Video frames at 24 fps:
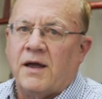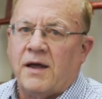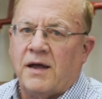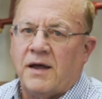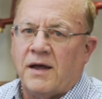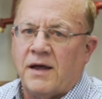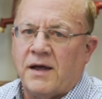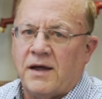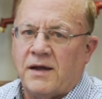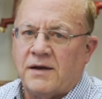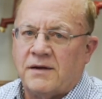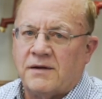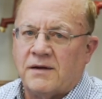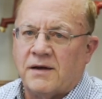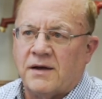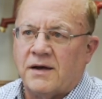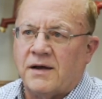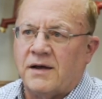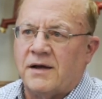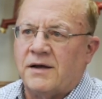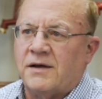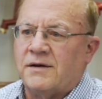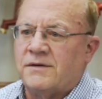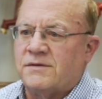
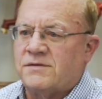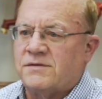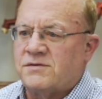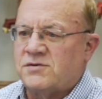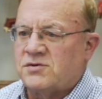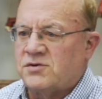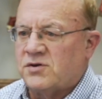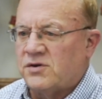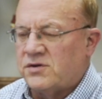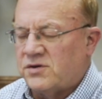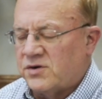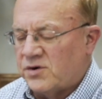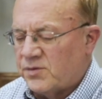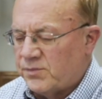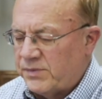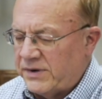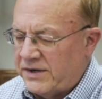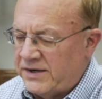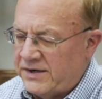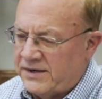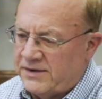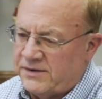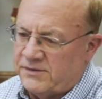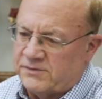And should there
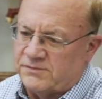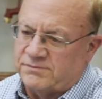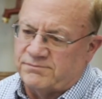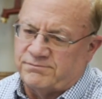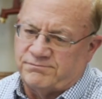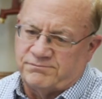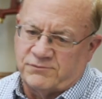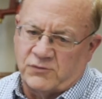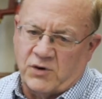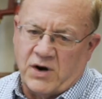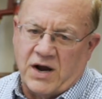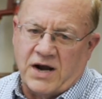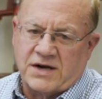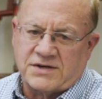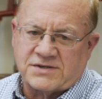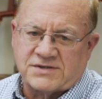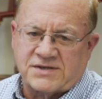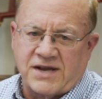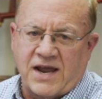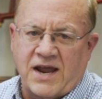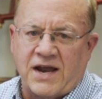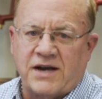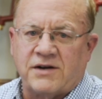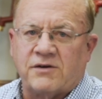be rock,
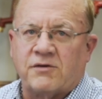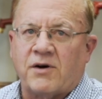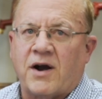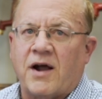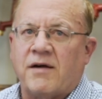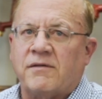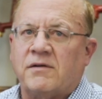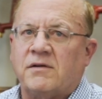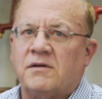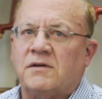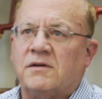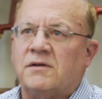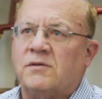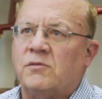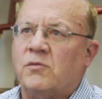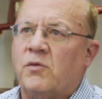sand, gravel,